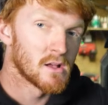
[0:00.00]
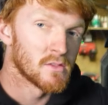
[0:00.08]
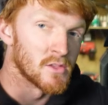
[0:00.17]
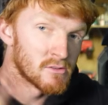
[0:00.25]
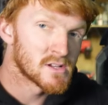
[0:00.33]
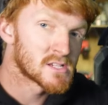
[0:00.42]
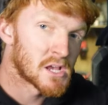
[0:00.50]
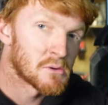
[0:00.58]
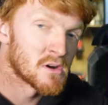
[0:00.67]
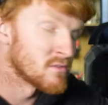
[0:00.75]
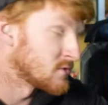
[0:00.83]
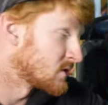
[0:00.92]
There is,
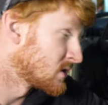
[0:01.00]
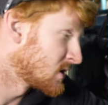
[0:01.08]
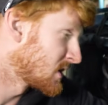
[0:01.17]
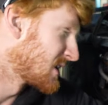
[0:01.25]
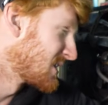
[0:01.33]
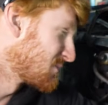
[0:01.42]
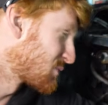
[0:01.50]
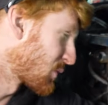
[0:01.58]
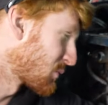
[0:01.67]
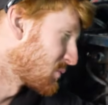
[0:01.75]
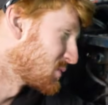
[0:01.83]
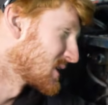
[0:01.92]
however,
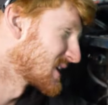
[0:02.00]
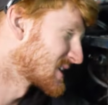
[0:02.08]
probably